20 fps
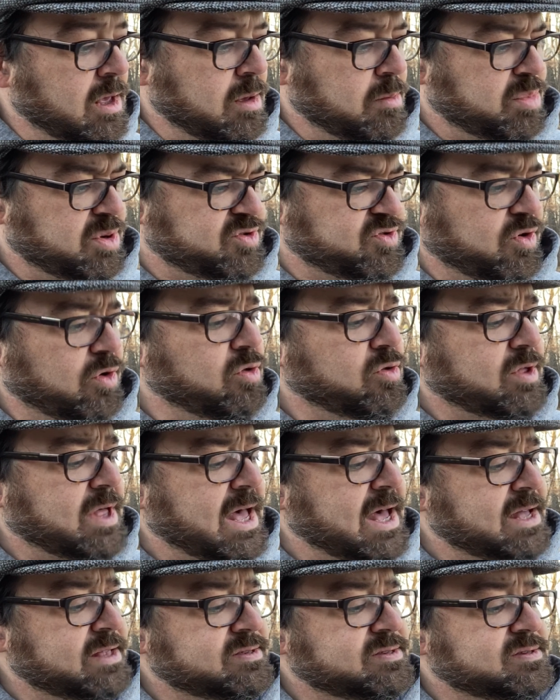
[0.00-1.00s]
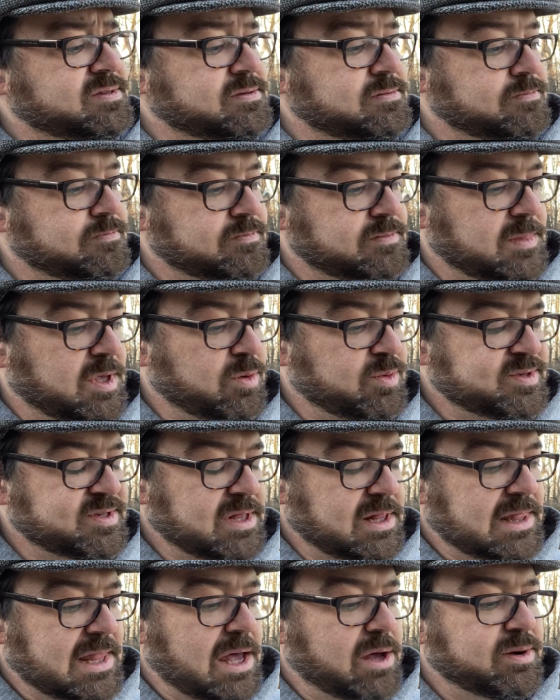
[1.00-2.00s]
Patrol cats! It was the
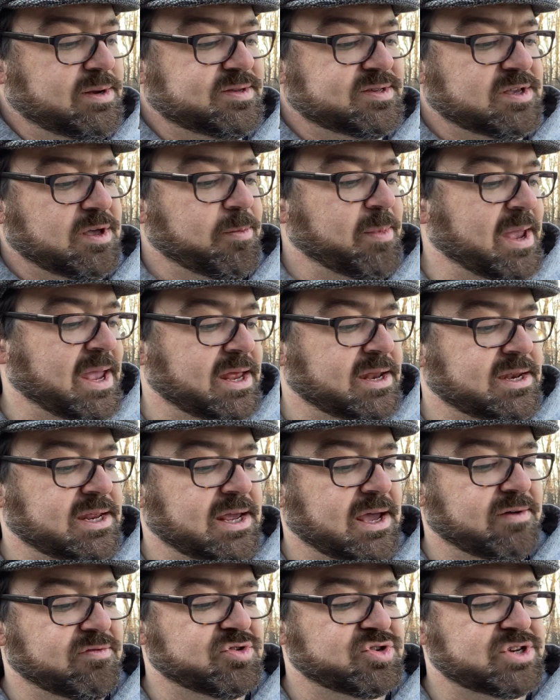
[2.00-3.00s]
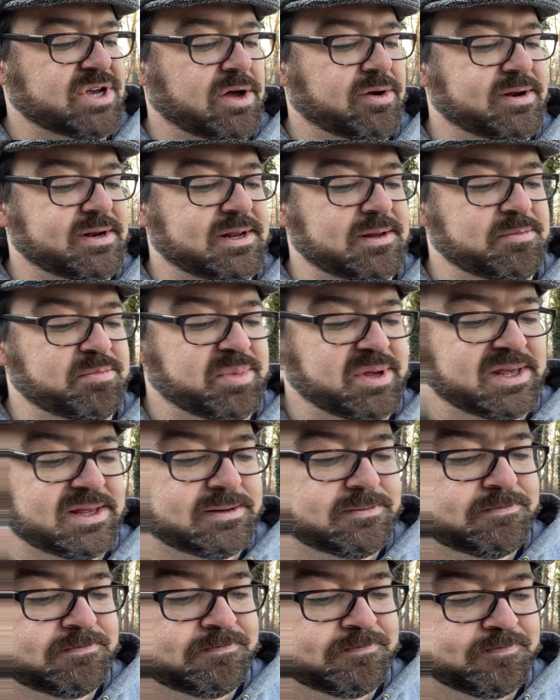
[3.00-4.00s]
loudest command he ever shouted in
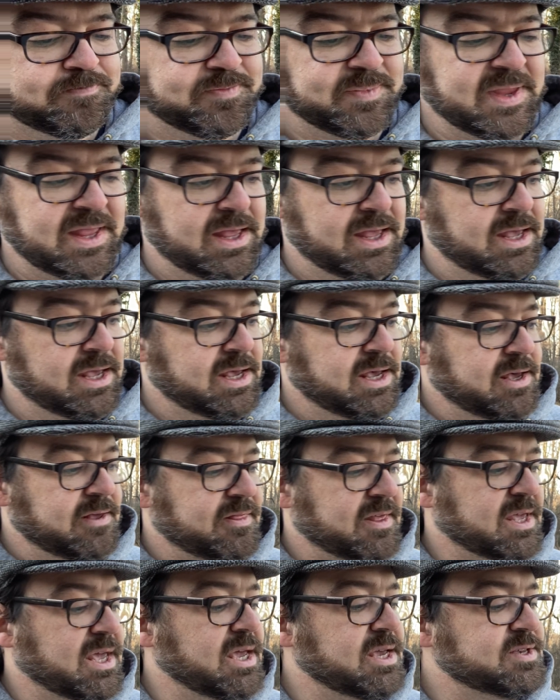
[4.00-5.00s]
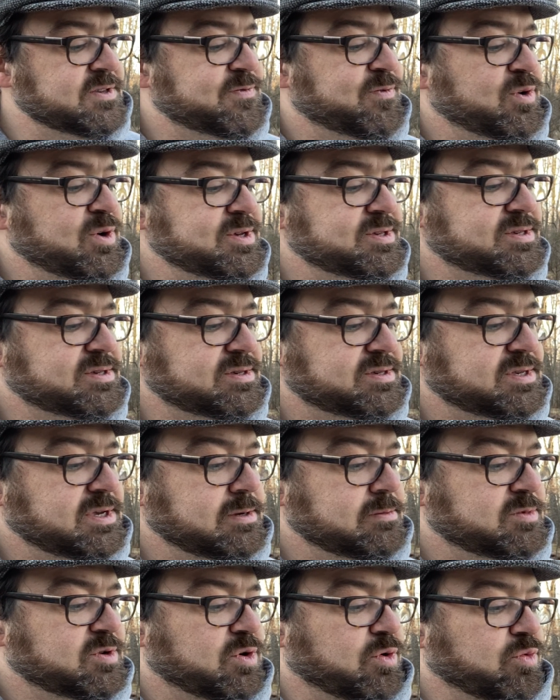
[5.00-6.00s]
Ben. The king's voice
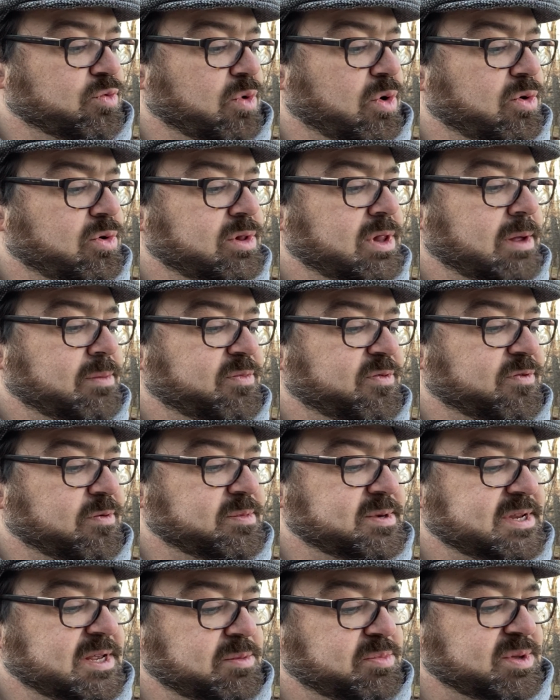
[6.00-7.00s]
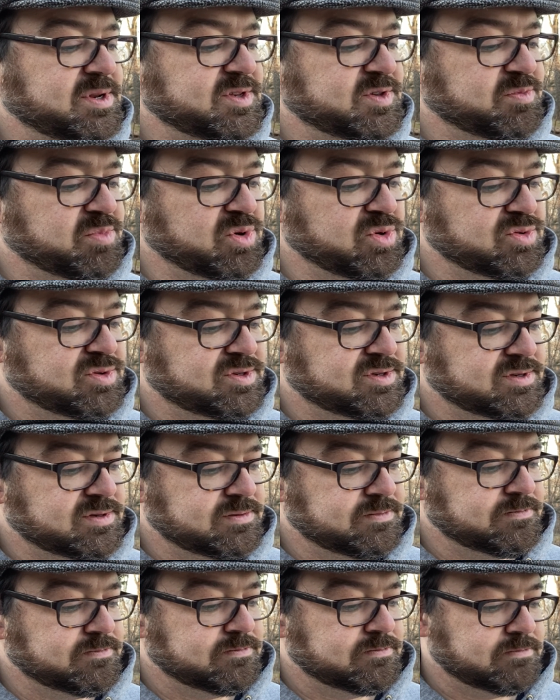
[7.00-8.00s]
seemed to roll up from deep in his boots,
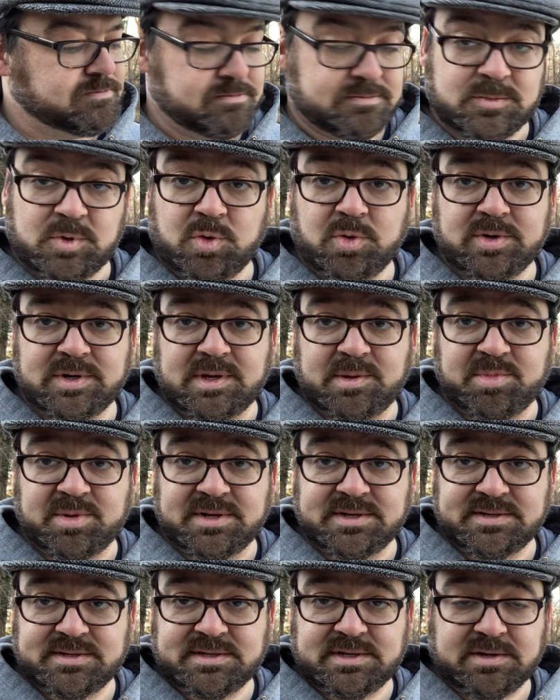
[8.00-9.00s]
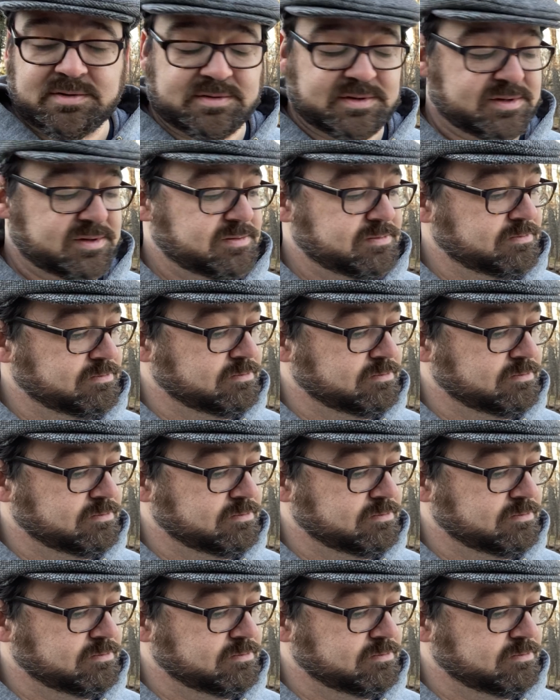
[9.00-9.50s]
or deep in his stilts.